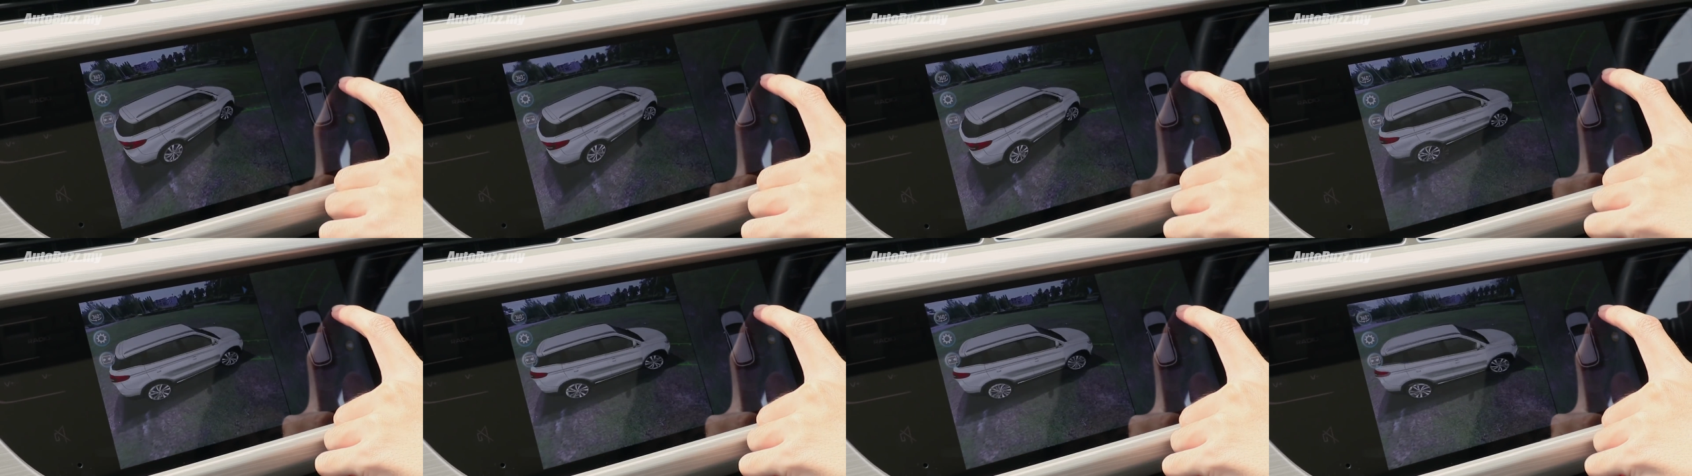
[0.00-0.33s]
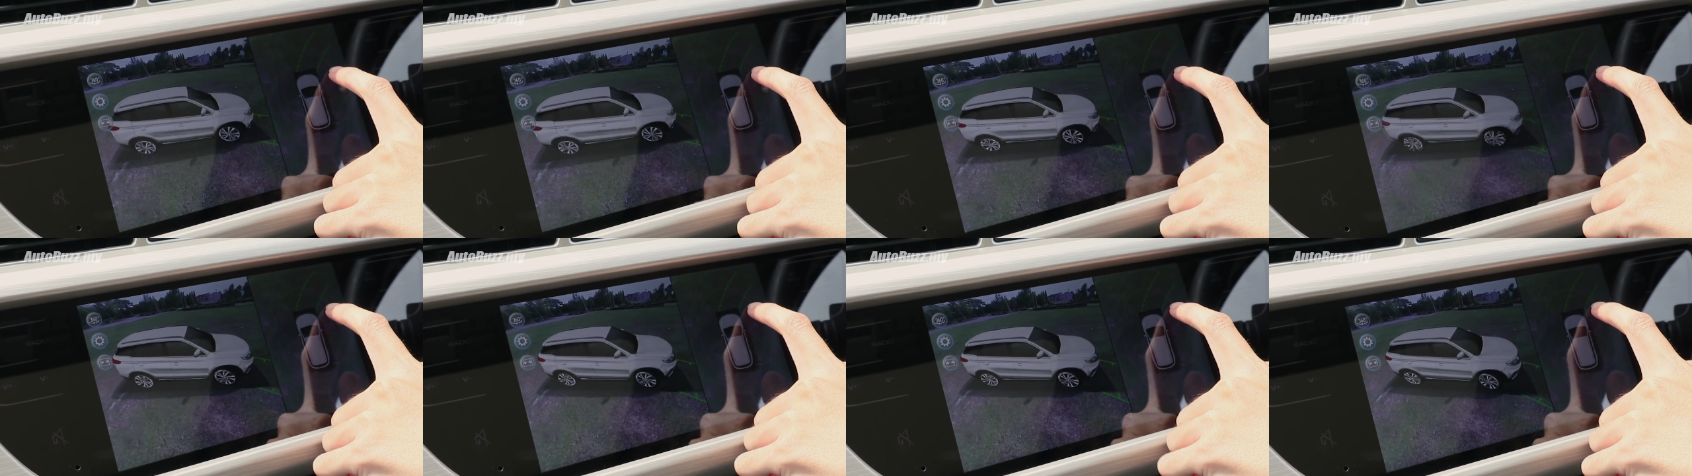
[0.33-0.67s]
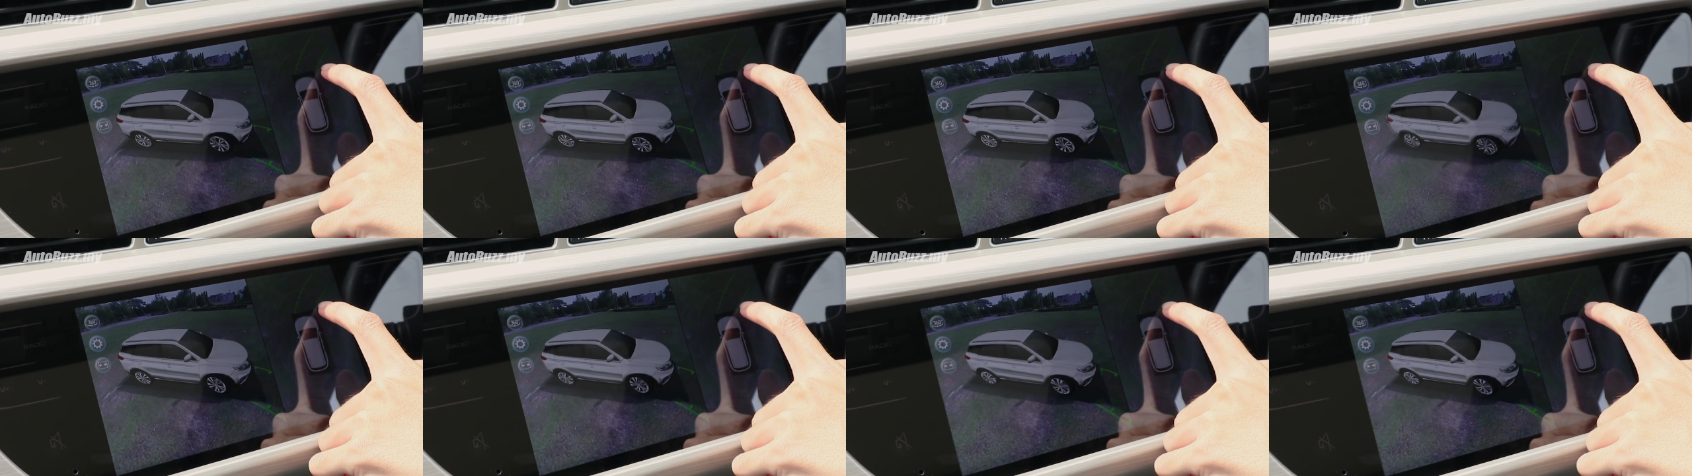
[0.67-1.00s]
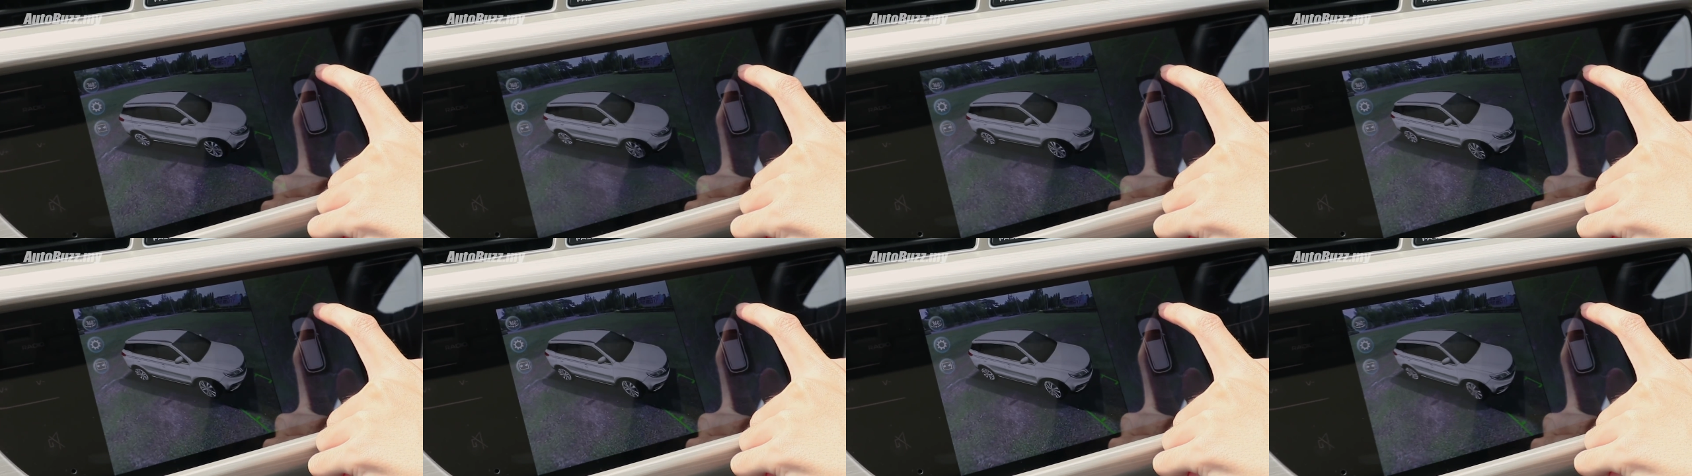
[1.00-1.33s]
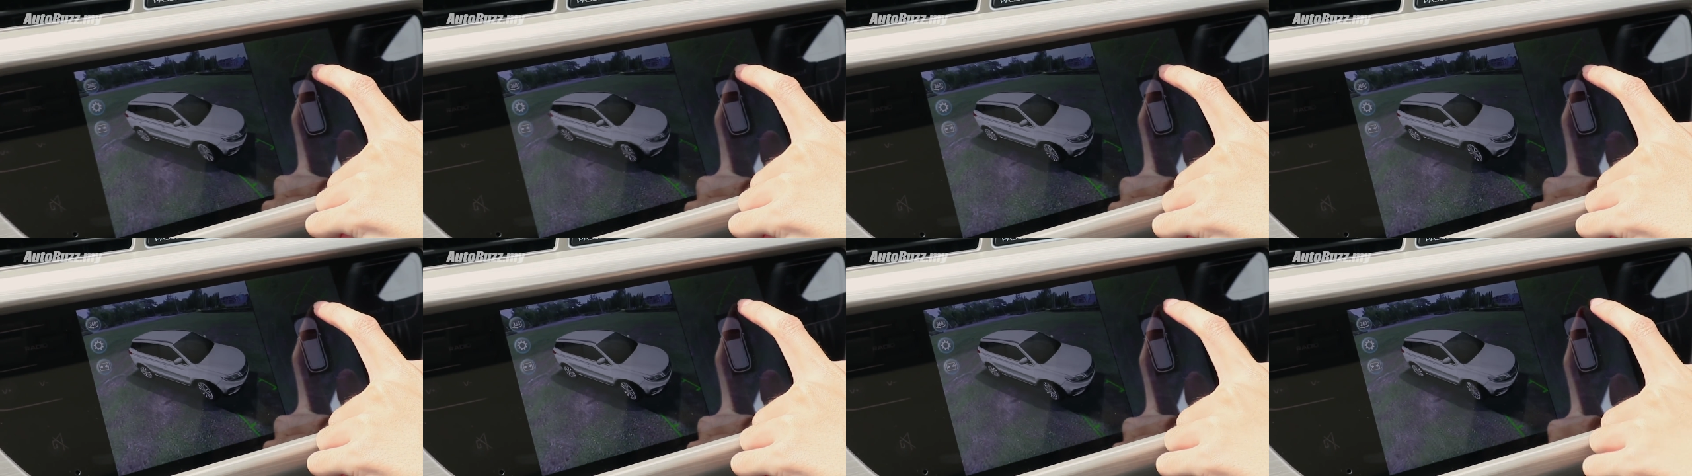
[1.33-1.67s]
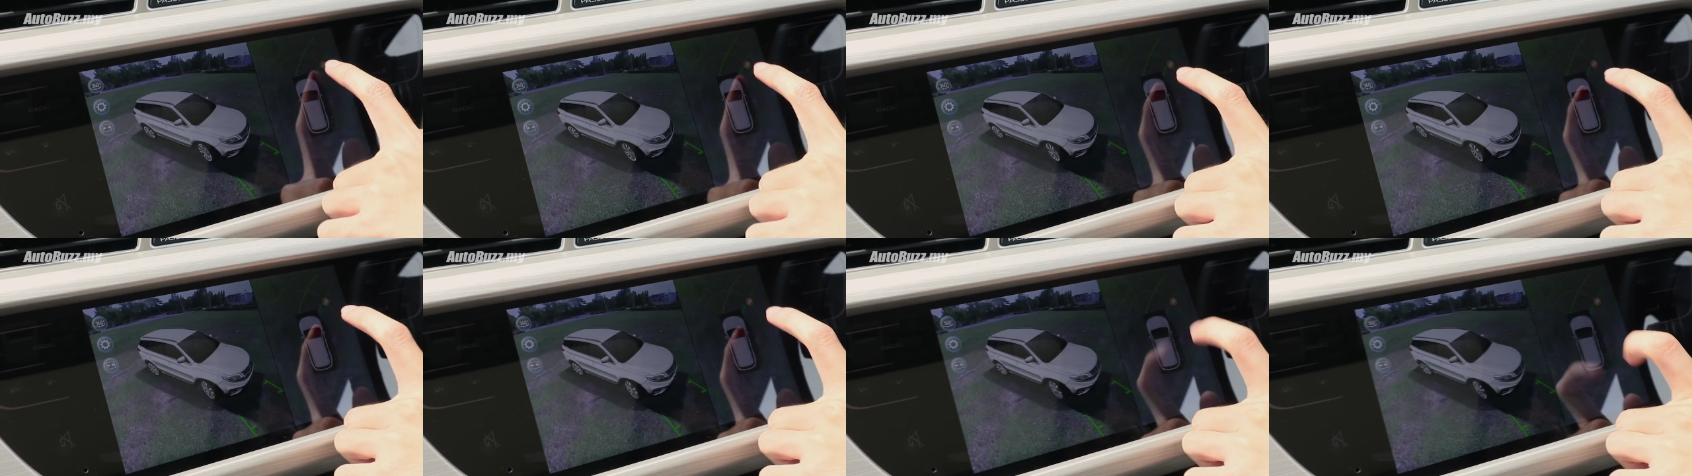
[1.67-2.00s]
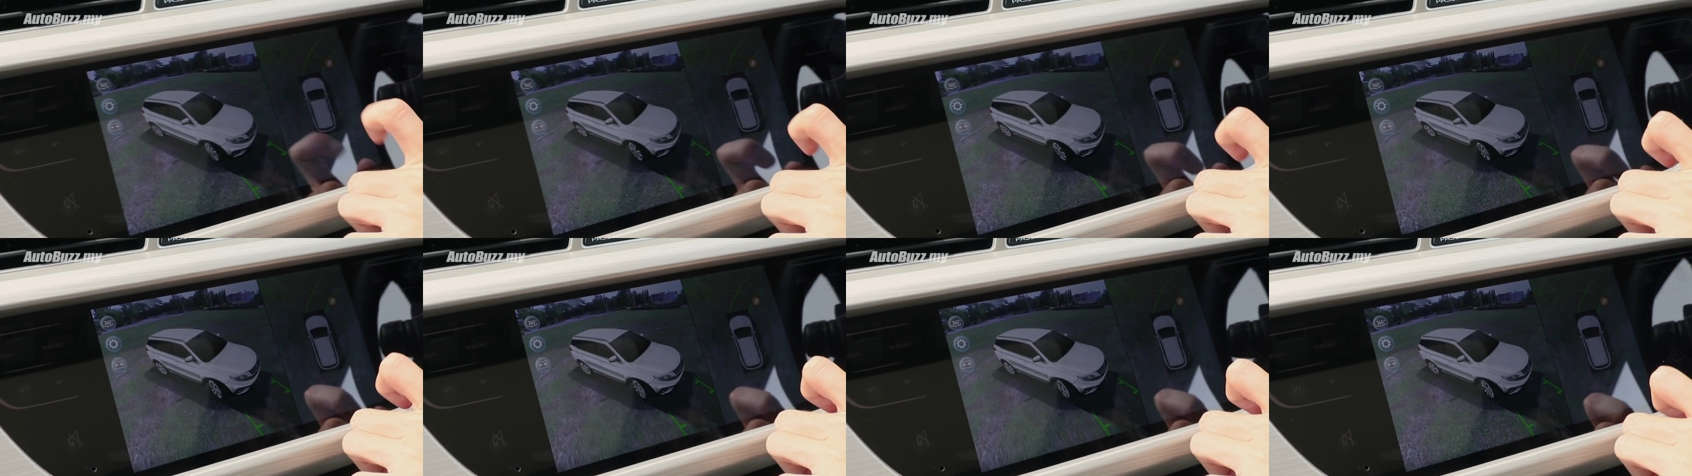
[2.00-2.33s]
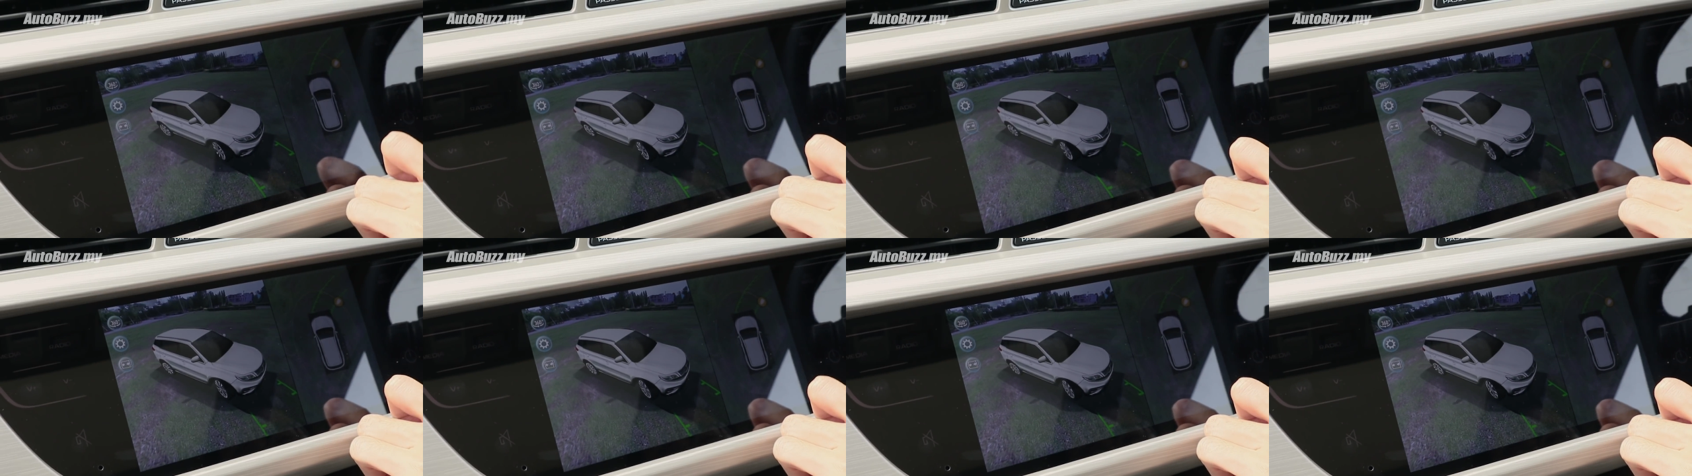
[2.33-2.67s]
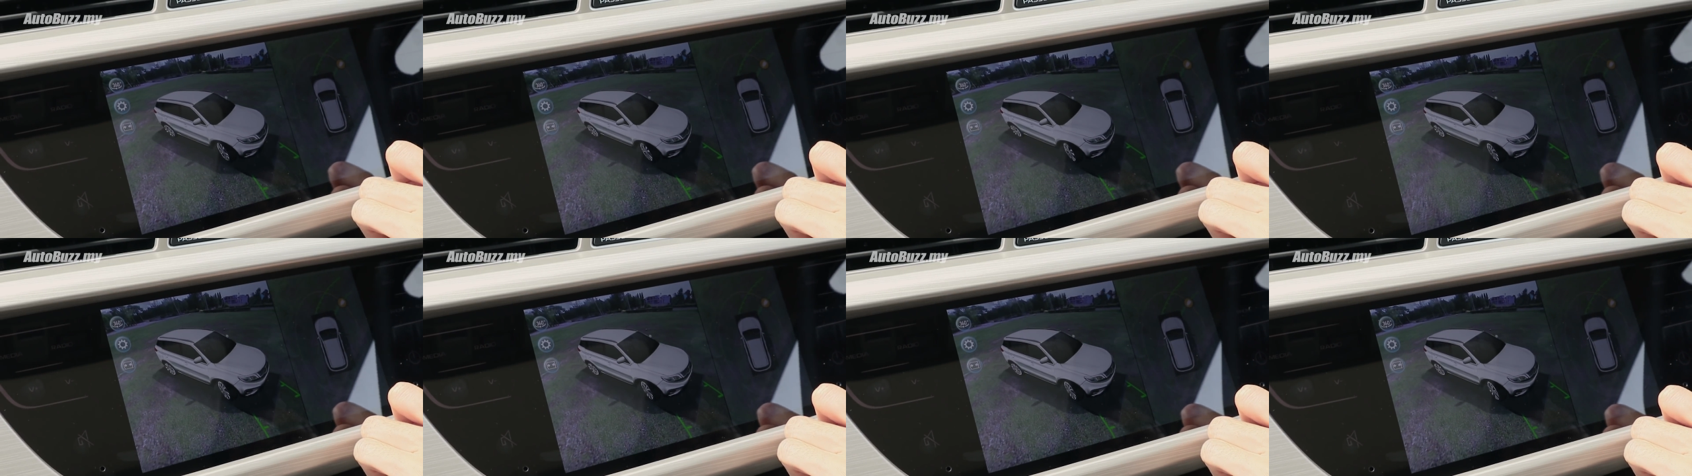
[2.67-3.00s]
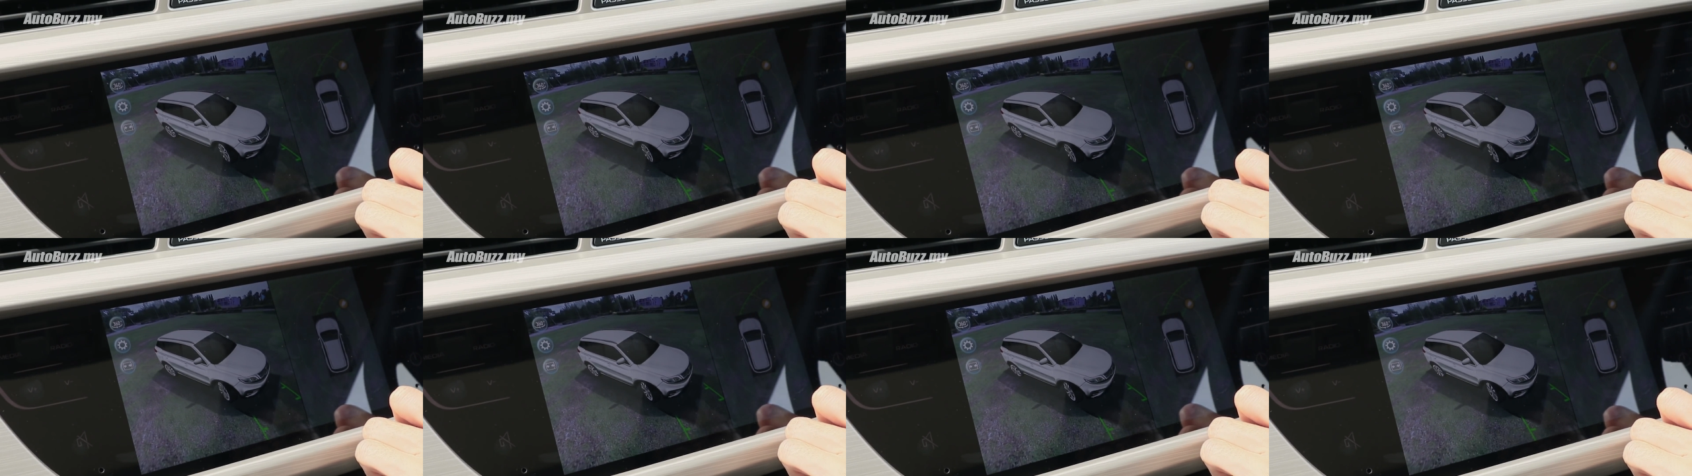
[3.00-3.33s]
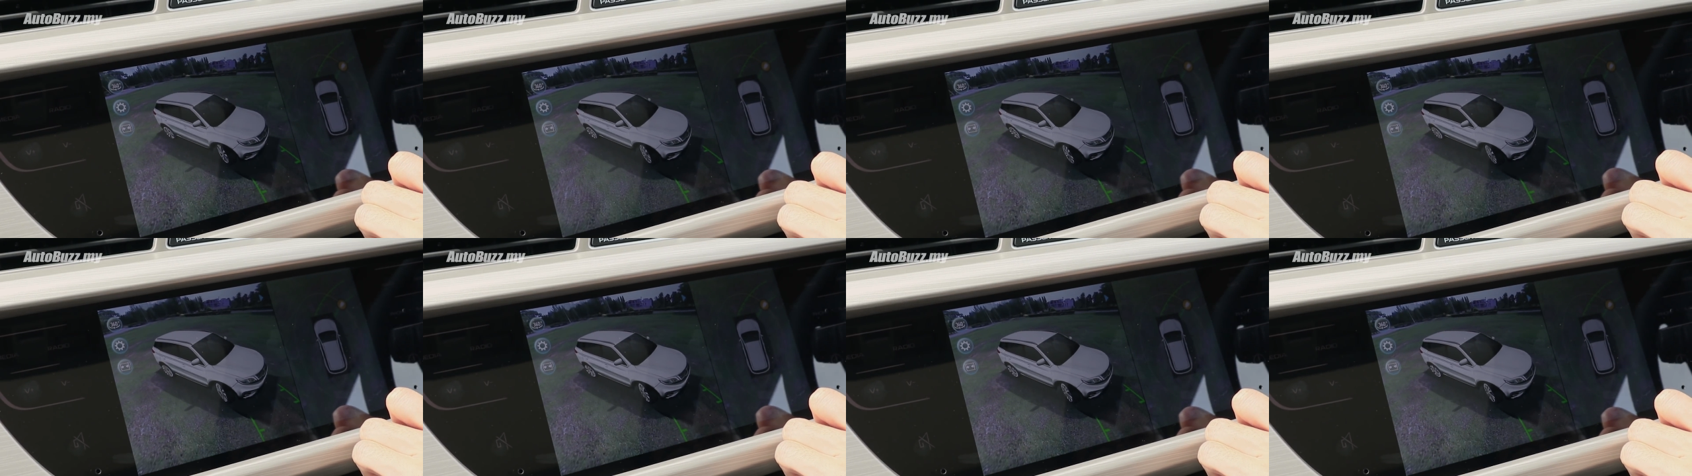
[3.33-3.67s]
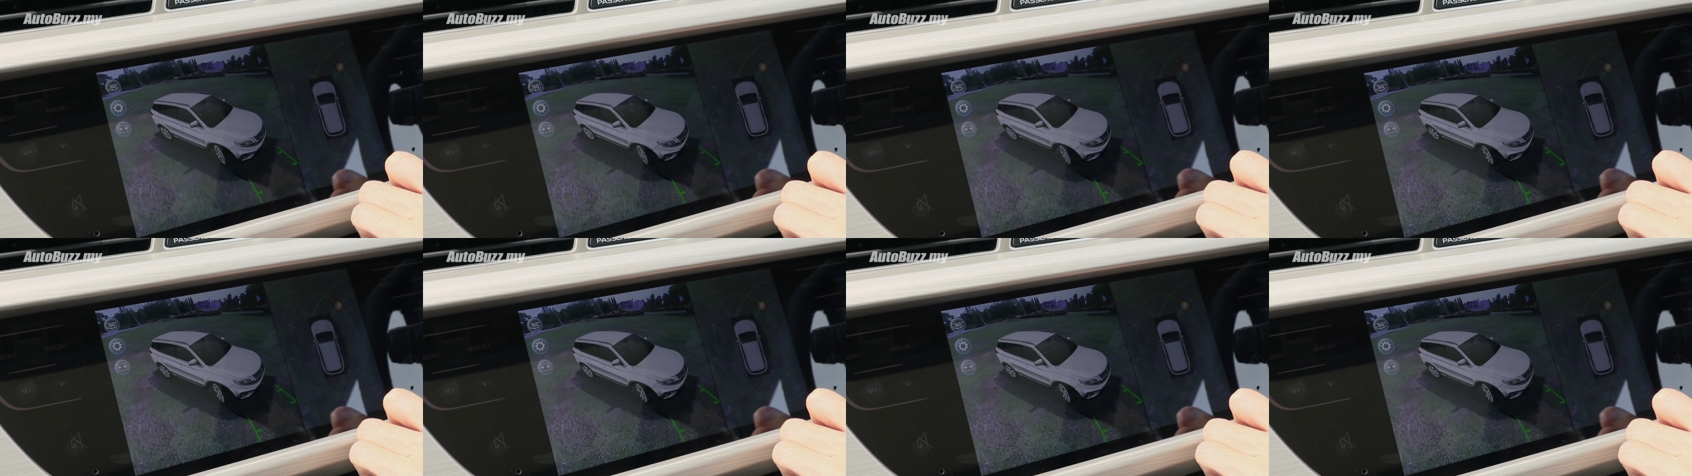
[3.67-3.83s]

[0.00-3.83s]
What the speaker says: No face is visible, so there are no lips to read.